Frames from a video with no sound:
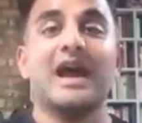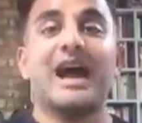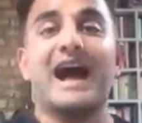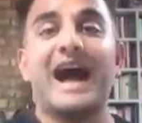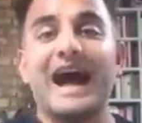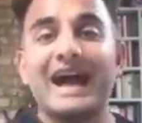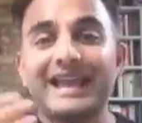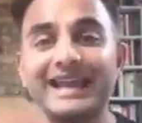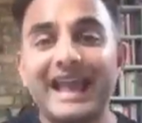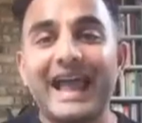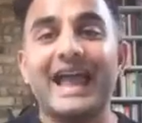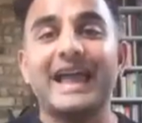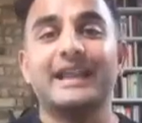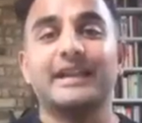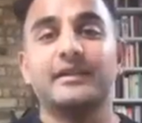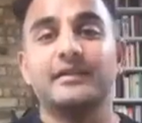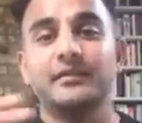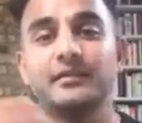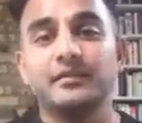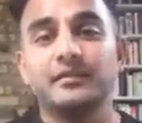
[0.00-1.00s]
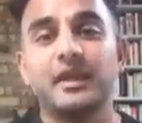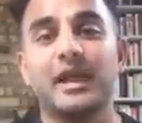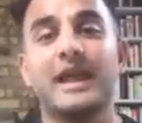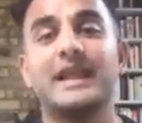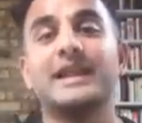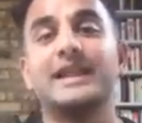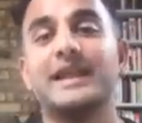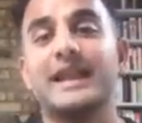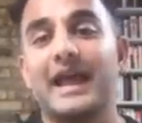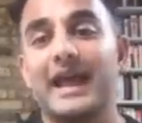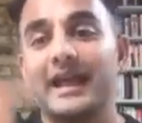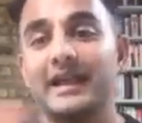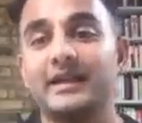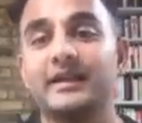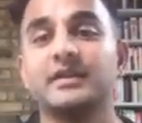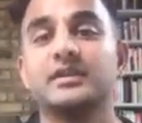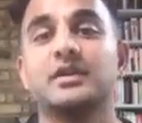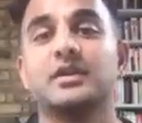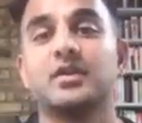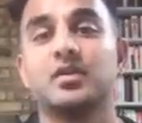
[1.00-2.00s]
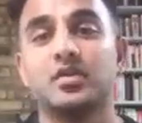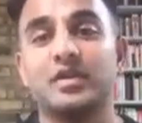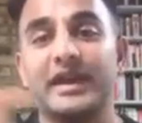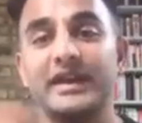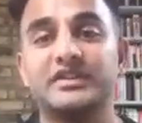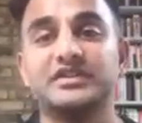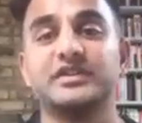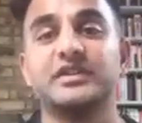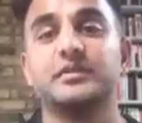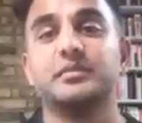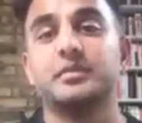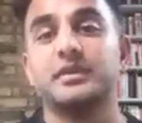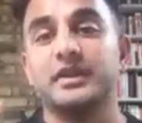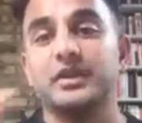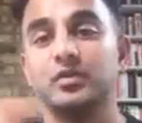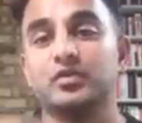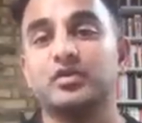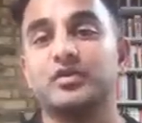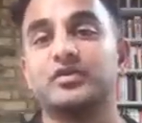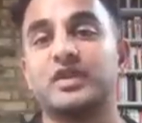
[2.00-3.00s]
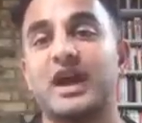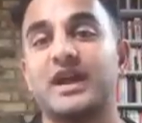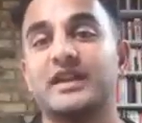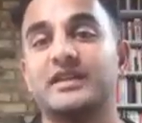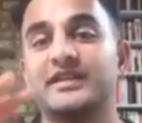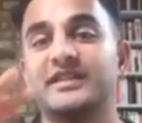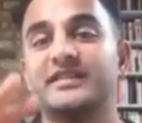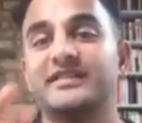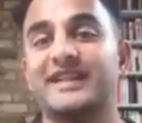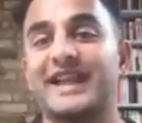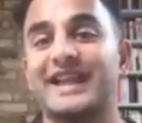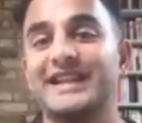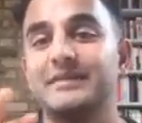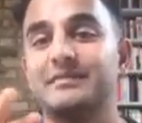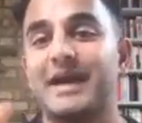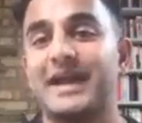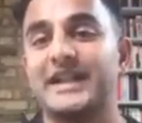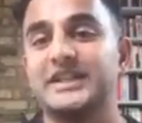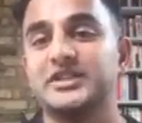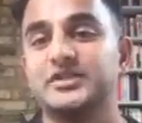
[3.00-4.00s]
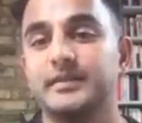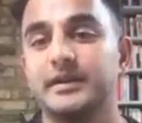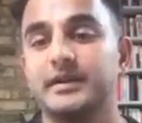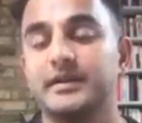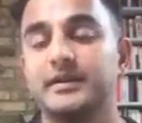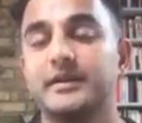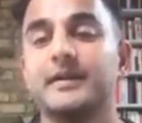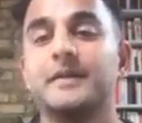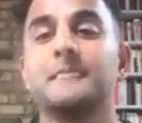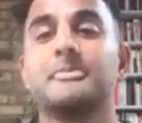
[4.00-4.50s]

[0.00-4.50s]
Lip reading: Again and again, the creation of the police was tied to the steady management